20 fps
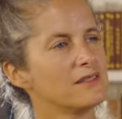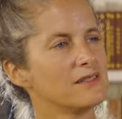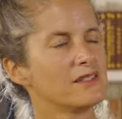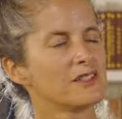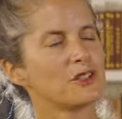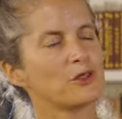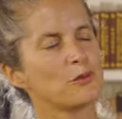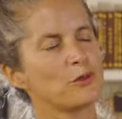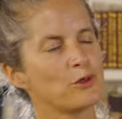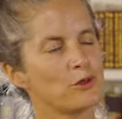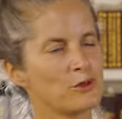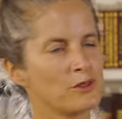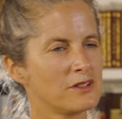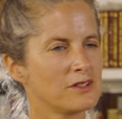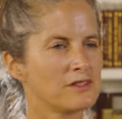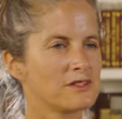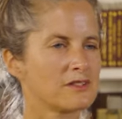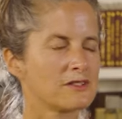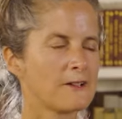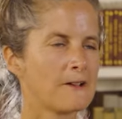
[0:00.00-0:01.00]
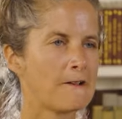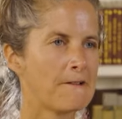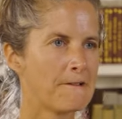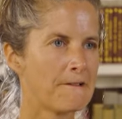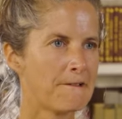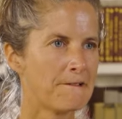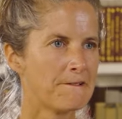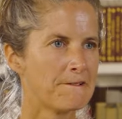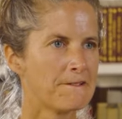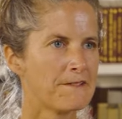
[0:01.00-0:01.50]
experience.
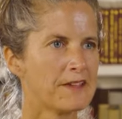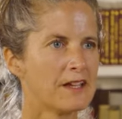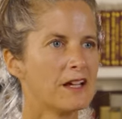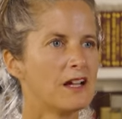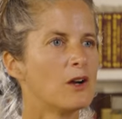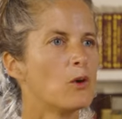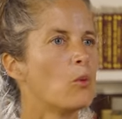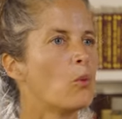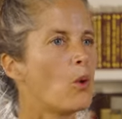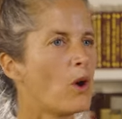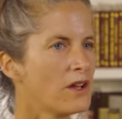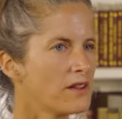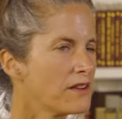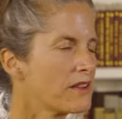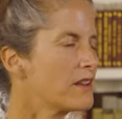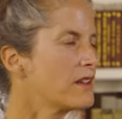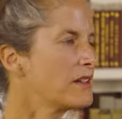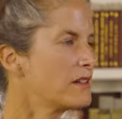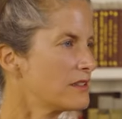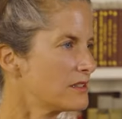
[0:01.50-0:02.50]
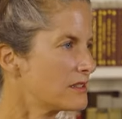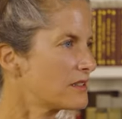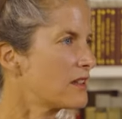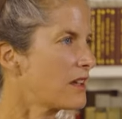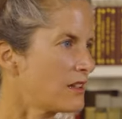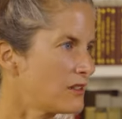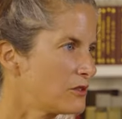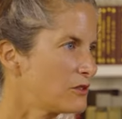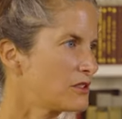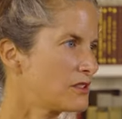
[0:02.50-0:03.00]
One thing is
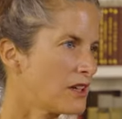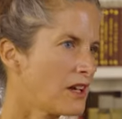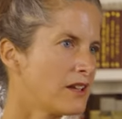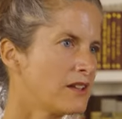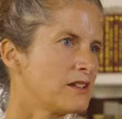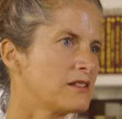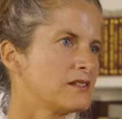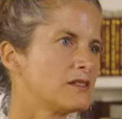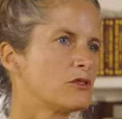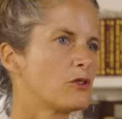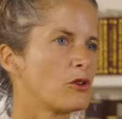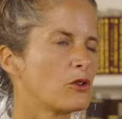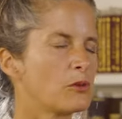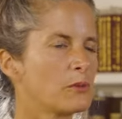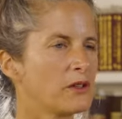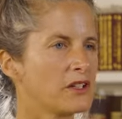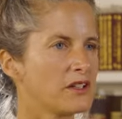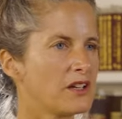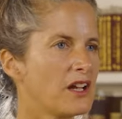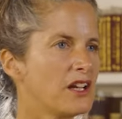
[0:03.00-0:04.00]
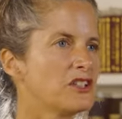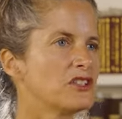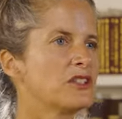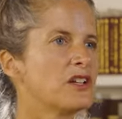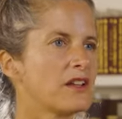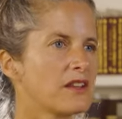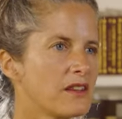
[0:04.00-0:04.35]
that you said the documentation,